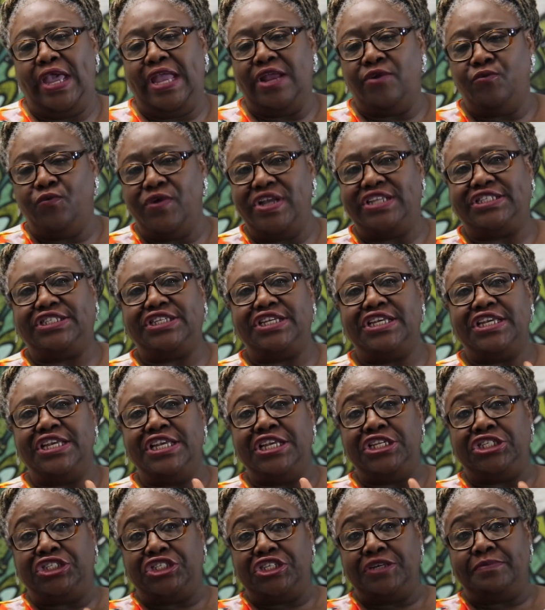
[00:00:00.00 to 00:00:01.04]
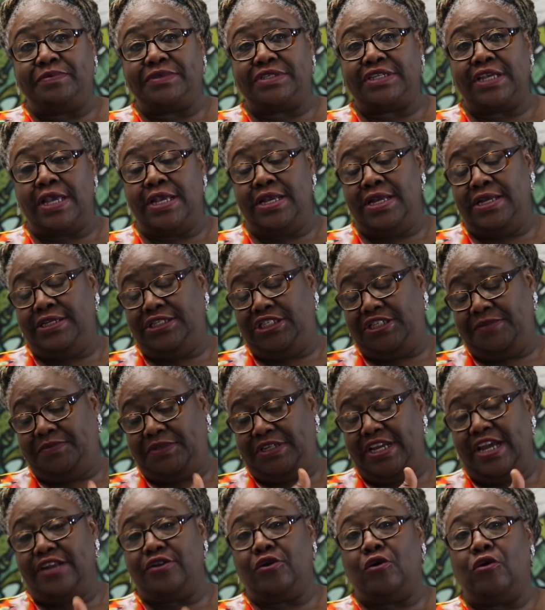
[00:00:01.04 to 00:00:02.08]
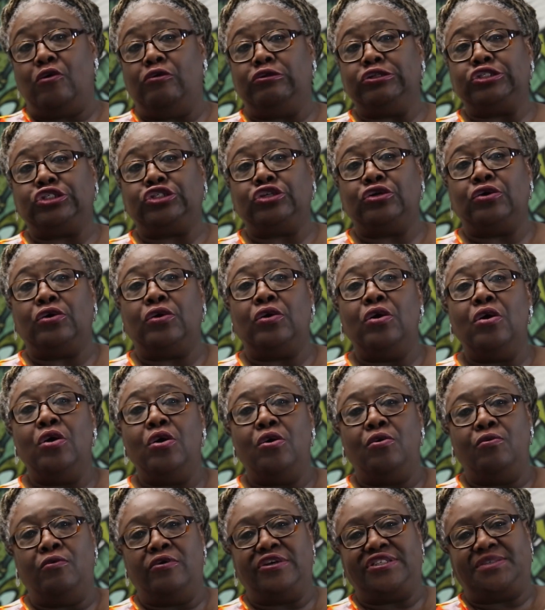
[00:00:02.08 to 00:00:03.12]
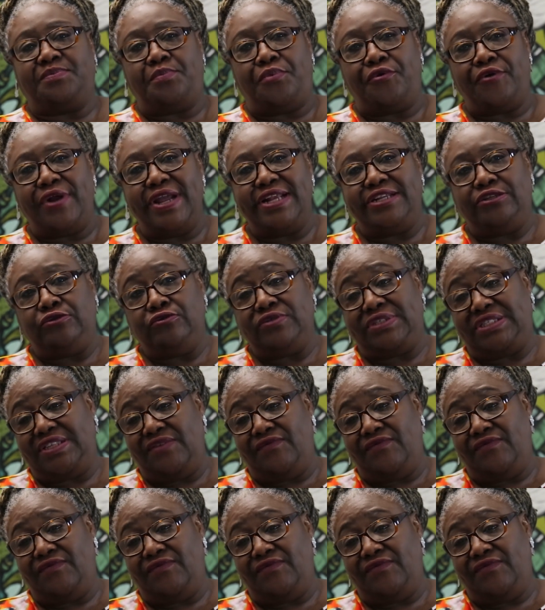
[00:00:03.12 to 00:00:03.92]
in which Egyptian culture was spread to